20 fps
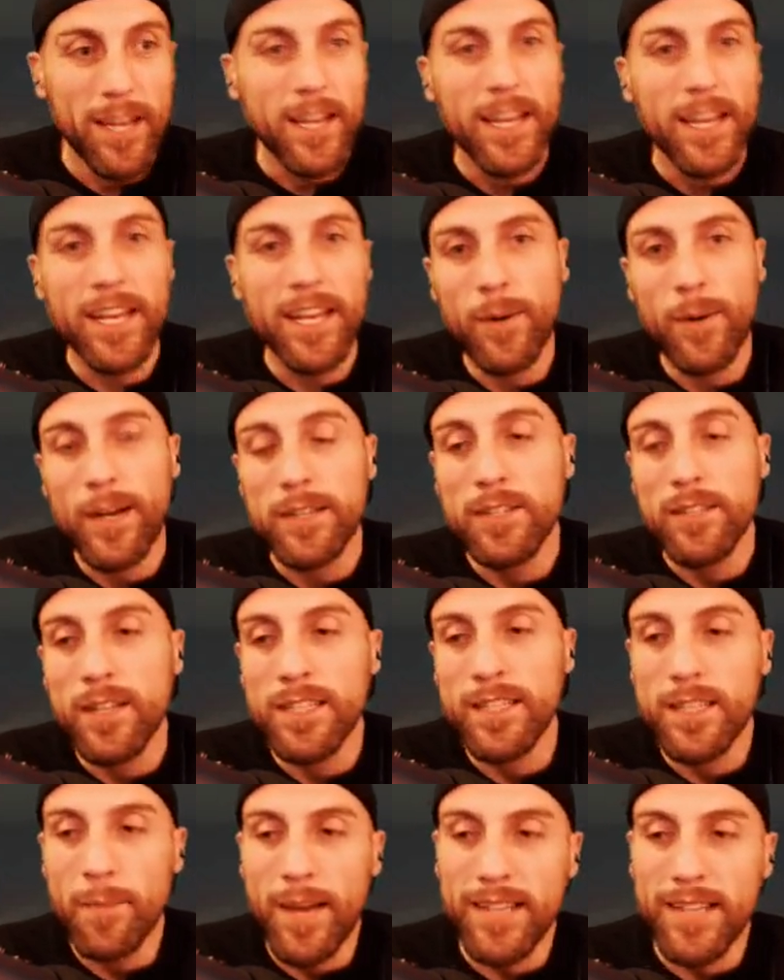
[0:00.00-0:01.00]
Anyway, so
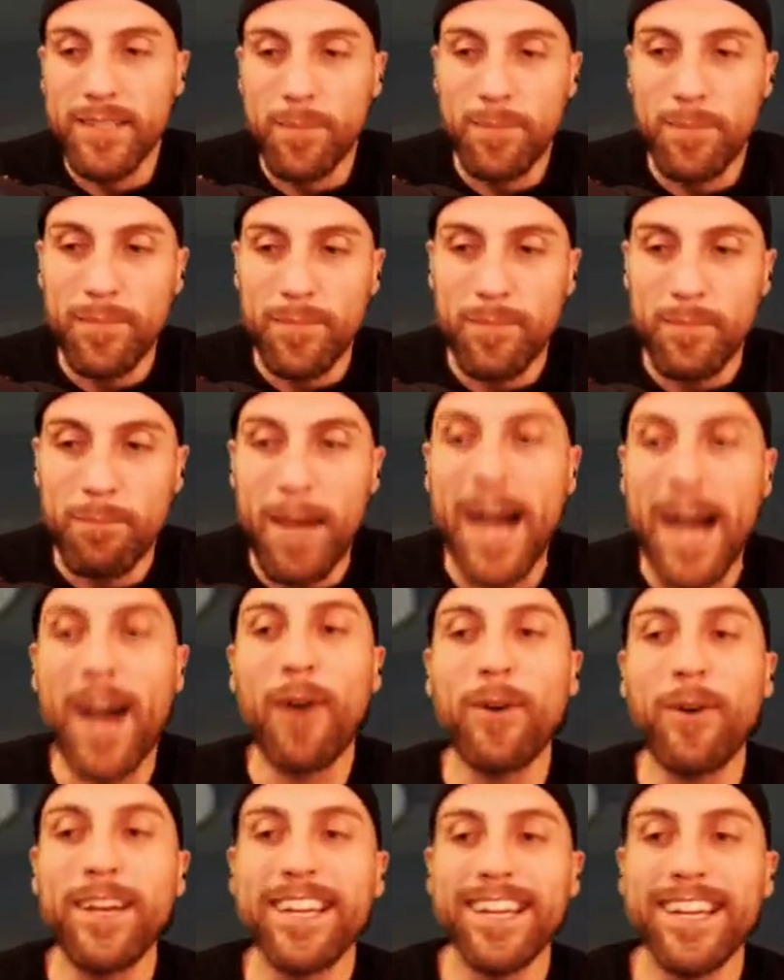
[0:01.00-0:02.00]
let's get back to
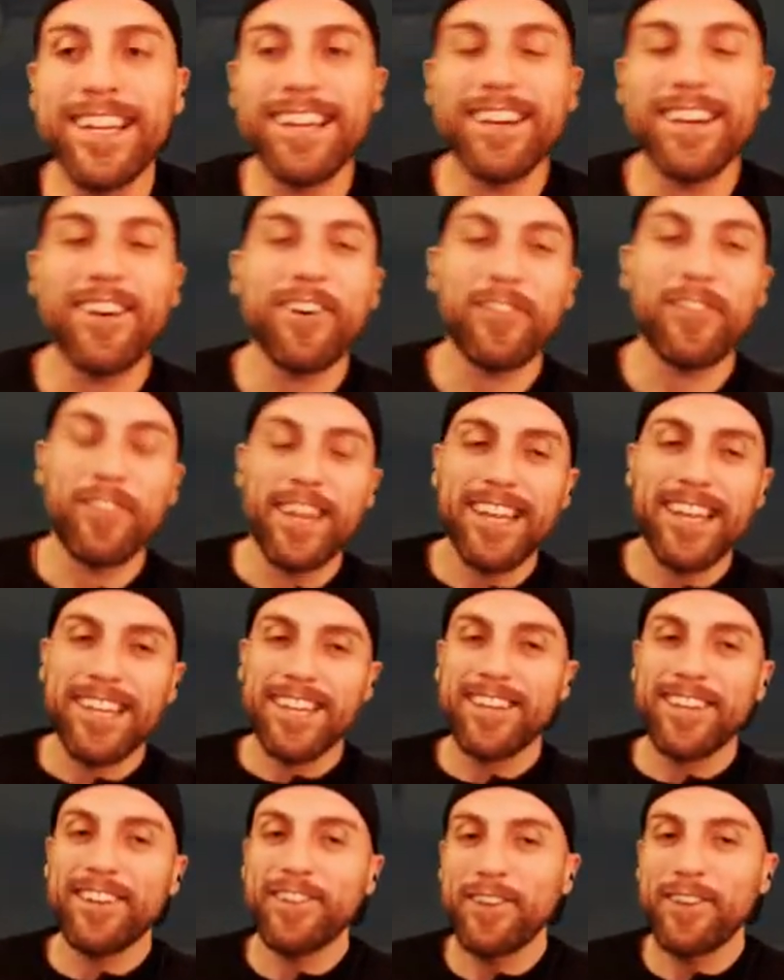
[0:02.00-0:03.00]
Maui. Oh, thank
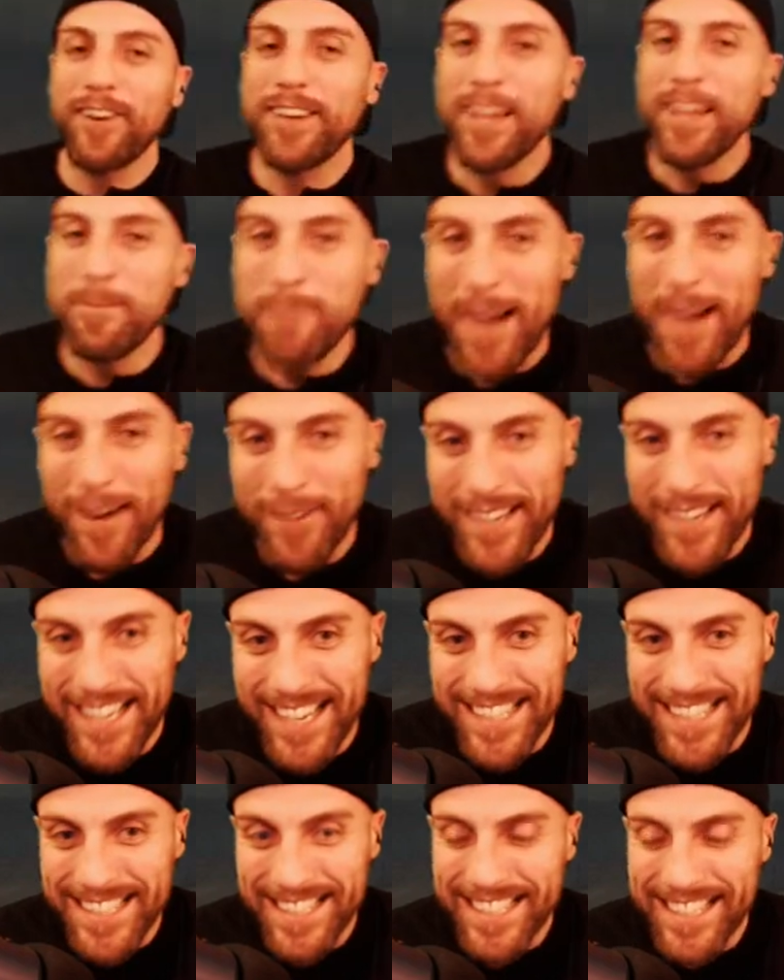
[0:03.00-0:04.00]
you. Okay, Maui,
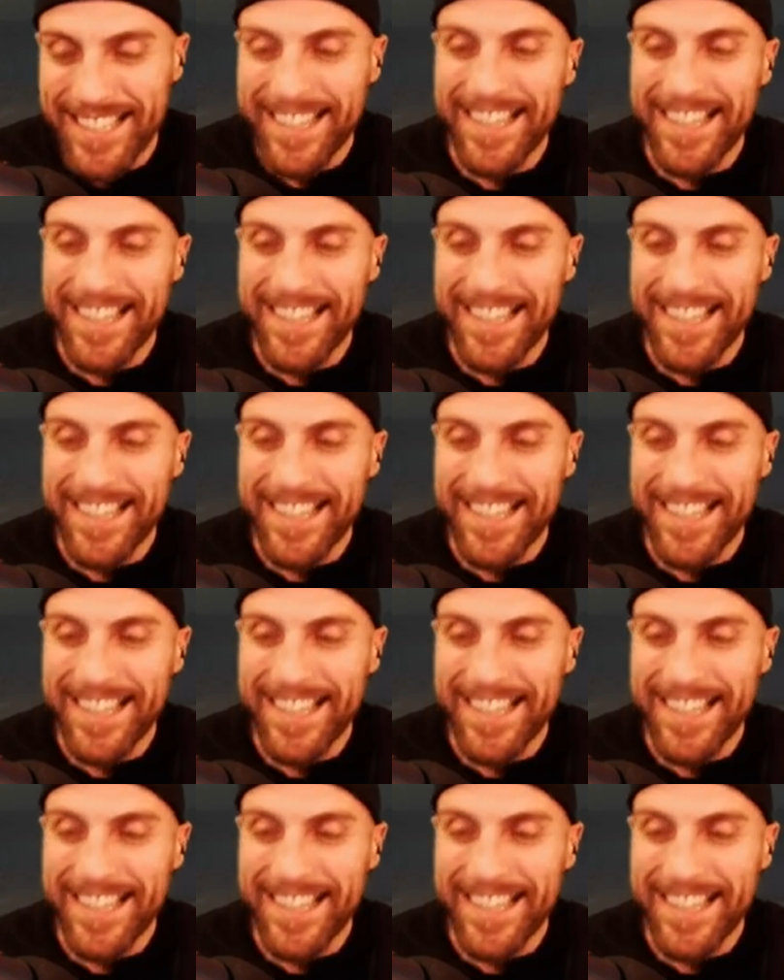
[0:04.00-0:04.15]
yes.